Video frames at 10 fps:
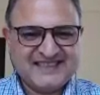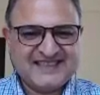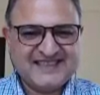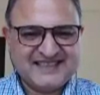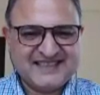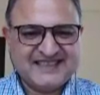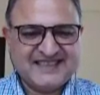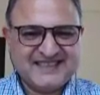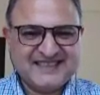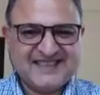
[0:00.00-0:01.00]

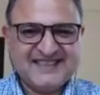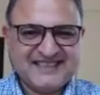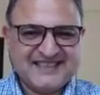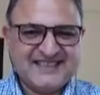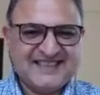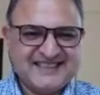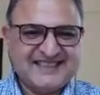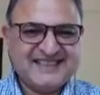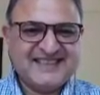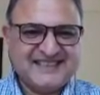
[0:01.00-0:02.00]

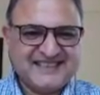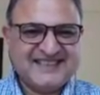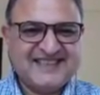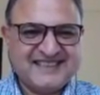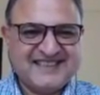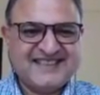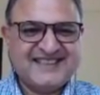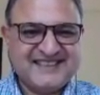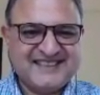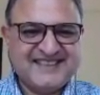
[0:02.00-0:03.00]

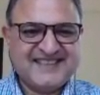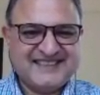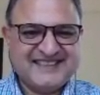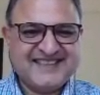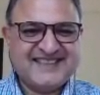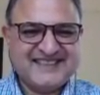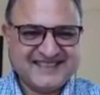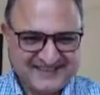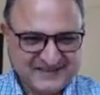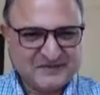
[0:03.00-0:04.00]

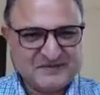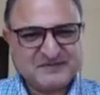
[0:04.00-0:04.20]
The person shown says nothing.